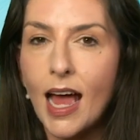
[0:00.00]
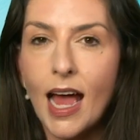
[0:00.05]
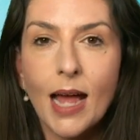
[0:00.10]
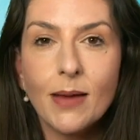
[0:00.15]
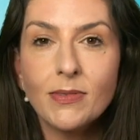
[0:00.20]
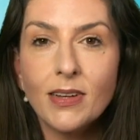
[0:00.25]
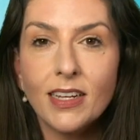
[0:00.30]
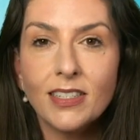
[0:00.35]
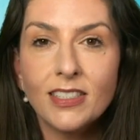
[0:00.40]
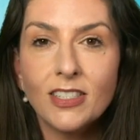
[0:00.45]

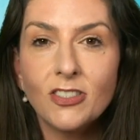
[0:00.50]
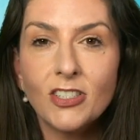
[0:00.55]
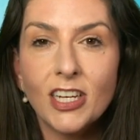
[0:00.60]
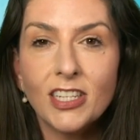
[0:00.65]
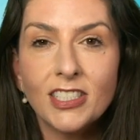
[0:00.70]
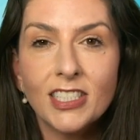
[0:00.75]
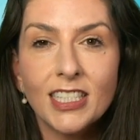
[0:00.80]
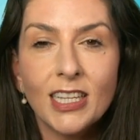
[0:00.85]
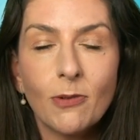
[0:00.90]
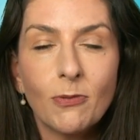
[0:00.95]
I'm not
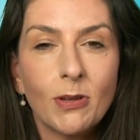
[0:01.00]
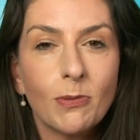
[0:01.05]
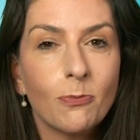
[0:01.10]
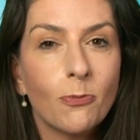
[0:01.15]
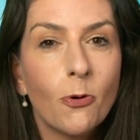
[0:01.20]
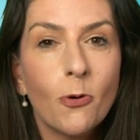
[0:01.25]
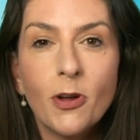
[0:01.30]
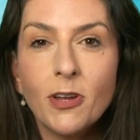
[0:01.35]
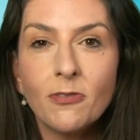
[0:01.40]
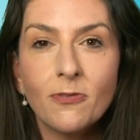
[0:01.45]
suggesting that we
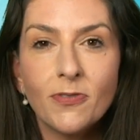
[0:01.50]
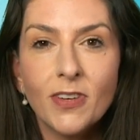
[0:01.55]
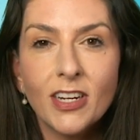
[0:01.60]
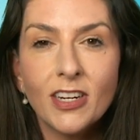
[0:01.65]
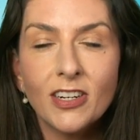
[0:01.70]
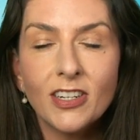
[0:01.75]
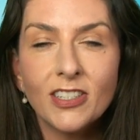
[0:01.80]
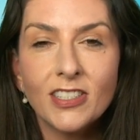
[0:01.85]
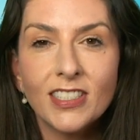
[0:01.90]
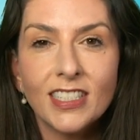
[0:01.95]
point
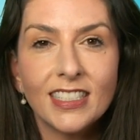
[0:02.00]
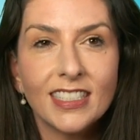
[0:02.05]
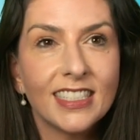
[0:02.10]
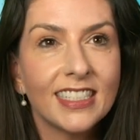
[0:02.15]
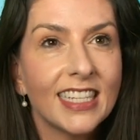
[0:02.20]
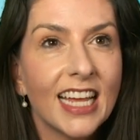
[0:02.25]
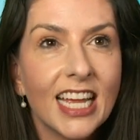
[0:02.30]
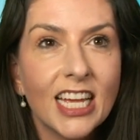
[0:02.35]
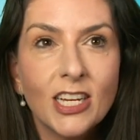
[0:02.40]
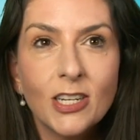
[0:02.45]
fingers and
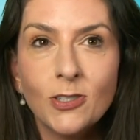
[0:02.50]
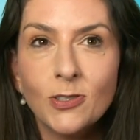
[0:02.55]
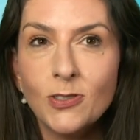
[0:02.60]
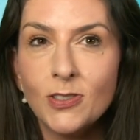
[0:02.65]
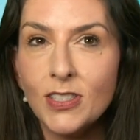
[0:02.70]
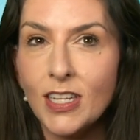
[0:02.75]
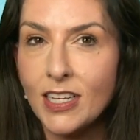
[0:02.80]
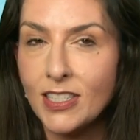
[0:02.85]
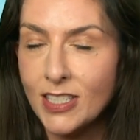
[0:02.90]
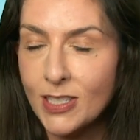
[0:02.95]
say
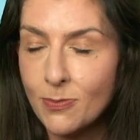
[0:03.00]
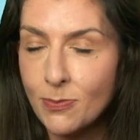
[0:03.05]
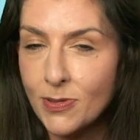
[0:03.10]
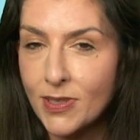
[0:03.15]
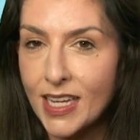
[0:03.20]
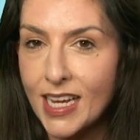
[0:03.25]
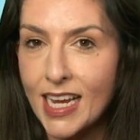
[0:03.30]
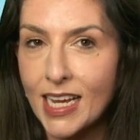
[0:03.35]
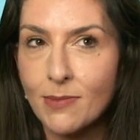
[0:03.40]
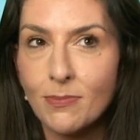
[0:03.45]
who's to
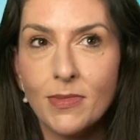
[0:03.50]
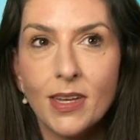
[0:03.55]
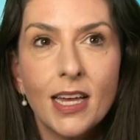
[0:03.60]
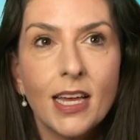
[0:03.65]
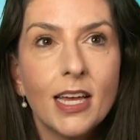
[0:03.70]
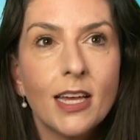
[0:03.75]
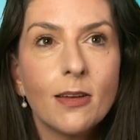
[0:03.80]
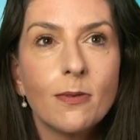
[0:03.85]
blame,